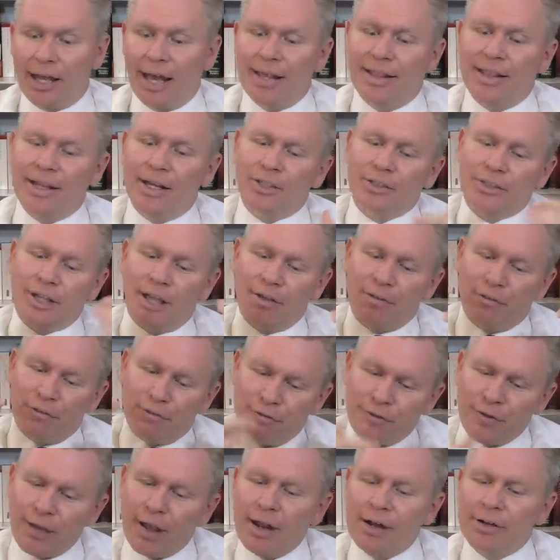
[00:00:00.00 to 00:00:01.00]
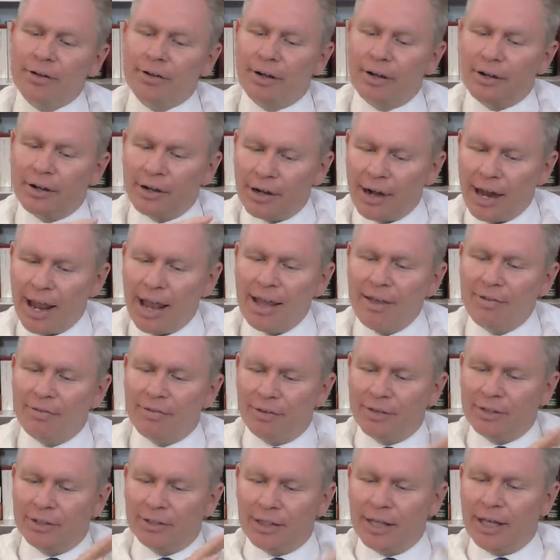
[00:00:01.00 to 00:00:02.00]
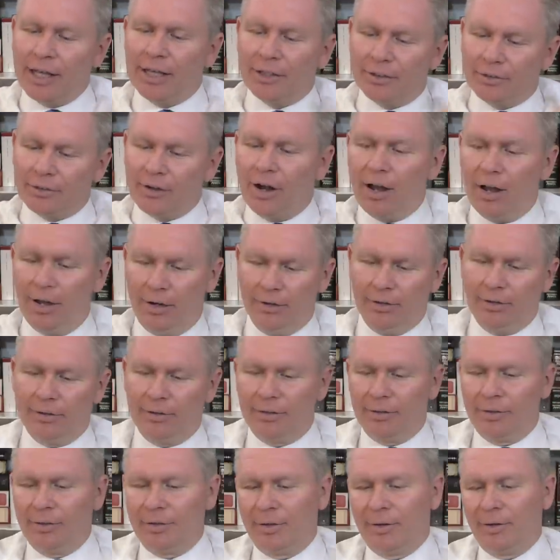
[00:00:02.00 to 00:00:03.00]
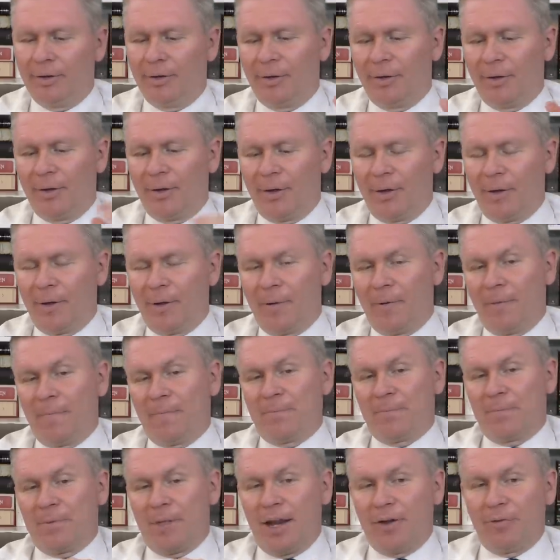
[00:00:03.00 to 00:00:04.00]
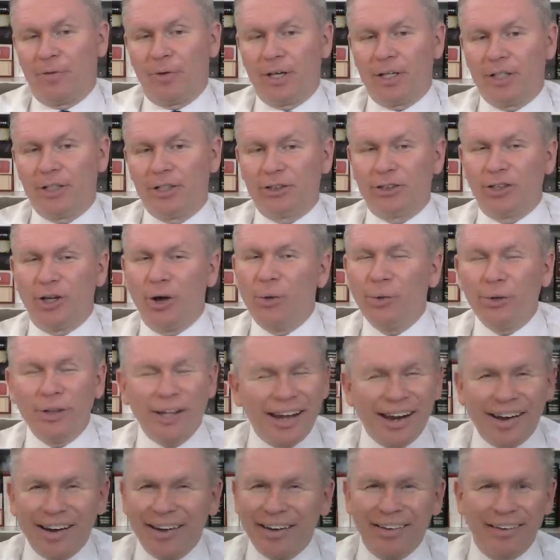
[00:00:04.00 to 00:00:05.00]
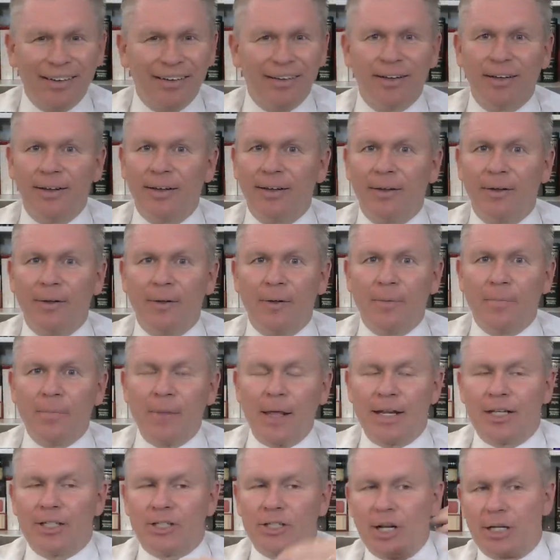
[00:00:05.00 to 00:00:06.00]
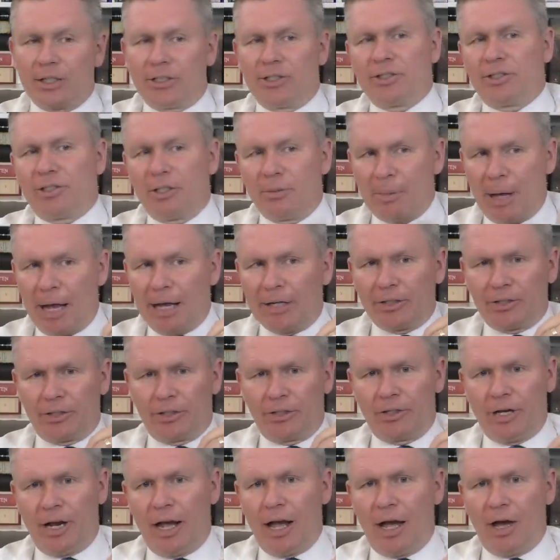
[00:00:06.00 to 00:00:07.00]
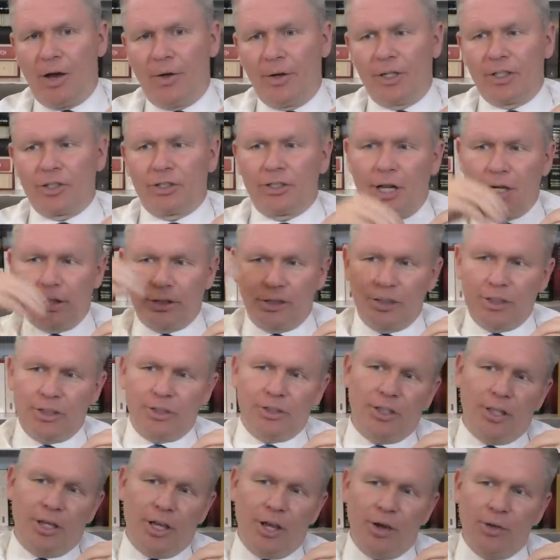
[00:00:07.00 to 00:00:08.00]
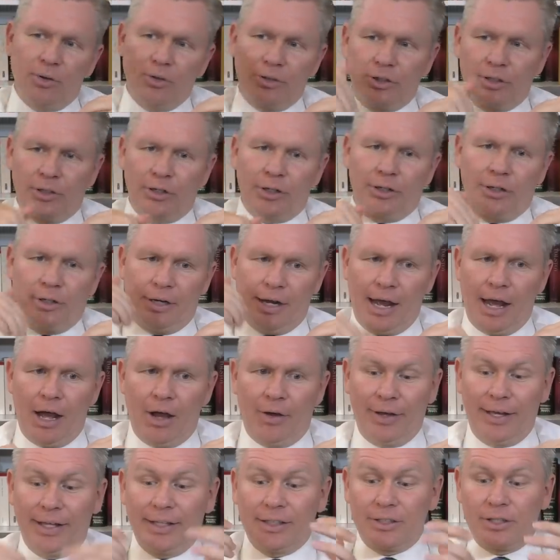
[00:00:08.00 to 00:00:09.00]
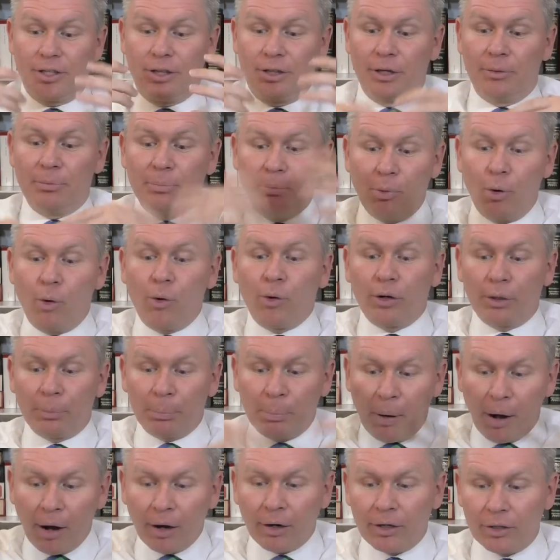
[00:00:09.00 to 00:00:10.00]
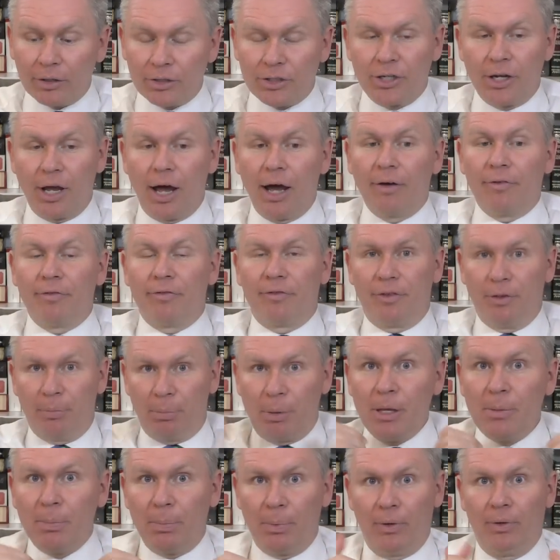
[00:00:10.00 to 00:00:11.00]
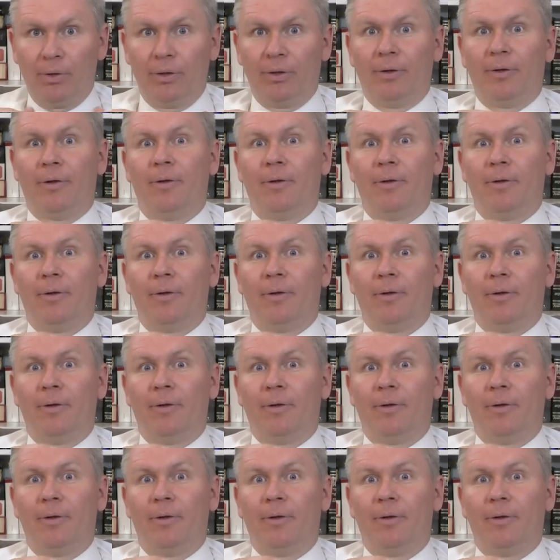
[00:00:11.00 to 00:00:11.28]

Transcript: And there's a fairer haven later on. And if we can just go there, and it's not just the master now, and it's not just the owner now, it's the more part of the people.